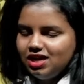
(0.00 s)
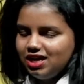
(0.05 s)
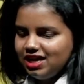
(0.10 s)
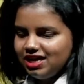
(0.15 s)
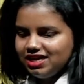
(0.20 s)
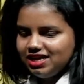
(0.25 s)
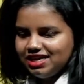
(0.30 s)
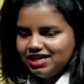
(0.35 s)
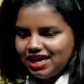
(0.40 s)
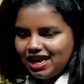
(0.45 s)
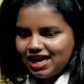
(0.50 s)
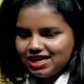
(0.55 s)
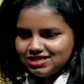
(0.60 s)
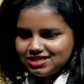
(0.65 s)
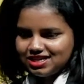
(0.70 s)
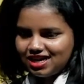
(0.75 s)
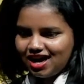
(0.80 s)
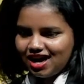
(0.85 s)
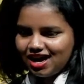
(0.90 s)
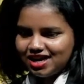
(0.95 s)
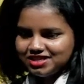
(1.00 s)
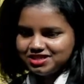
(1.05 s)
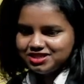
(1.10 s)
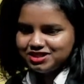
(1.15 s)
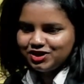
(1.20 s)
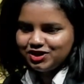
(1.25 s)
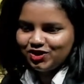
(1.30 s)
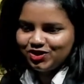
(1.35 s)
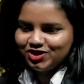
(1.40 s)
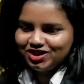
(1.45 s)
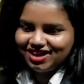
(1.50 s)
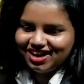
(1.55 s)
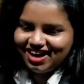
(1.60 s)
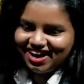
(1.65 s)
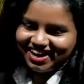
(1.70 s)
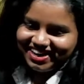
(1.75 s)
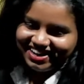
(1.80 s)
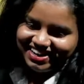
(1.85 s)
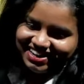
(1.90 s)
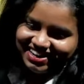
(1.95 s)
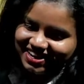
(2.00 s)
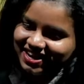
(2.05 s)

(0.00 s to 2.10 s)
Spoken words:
yes, hi Chion, hi.